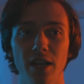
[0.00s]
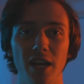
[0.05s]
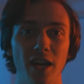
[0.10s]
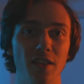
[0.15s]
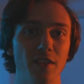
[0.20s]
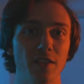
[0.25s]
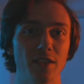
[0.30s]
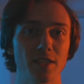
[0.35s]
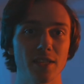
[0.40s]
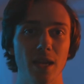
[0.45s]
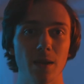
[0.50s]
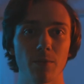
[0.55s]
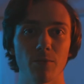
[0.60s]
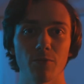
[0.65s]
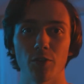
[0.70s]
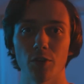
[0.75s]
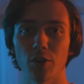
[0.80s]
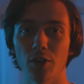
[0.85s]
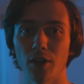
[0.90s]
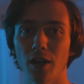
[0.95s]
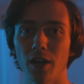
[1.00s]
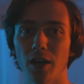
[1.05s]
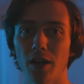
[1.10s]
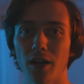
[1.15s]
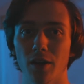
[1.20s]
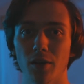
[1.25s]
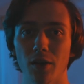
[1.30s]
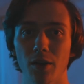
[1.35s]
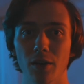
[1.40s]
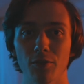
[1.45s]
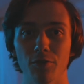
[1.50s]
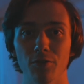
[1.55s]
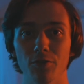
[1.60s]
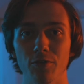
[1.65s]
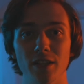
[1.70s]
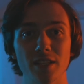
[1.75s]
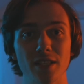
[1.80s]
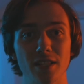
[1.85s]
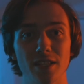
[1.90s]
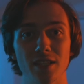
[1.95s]
And then the same for if
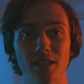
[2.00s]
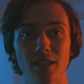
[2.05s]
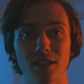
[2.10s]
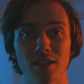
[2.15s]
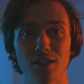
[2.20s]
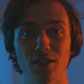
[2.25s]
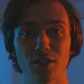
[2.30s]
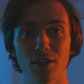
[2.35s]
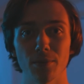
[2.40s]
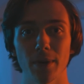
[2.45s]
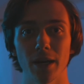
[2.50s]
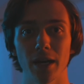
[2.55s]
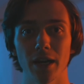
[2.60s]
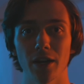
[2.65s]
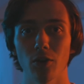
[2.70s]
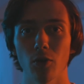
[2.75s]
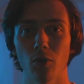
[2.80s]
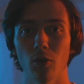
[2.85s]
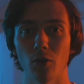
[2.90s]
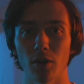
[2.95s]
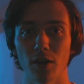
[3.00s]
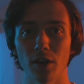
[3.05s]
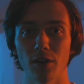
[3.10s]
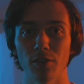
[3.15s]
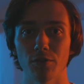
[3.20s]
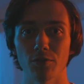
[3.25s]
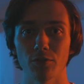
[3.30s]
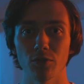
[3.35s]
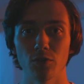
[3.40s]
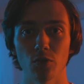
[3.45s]
Vincent is nearby, or if